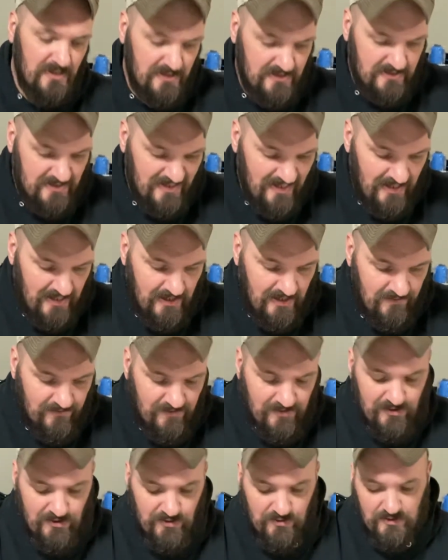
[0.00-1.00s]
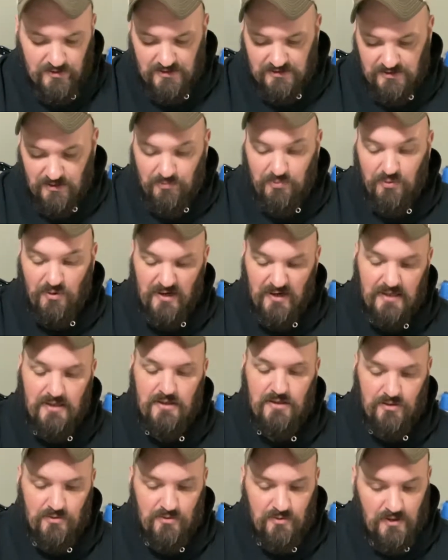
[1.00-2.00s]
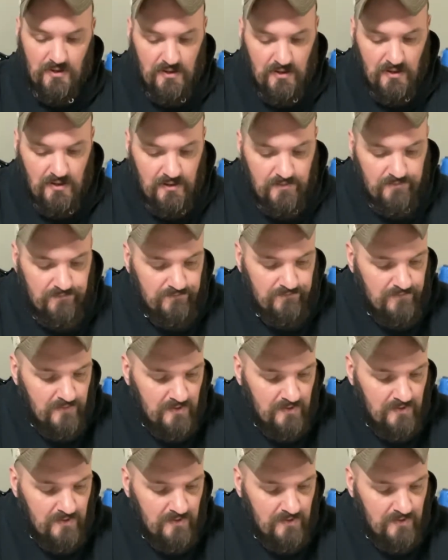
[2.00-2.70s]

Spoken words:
It's a pretty new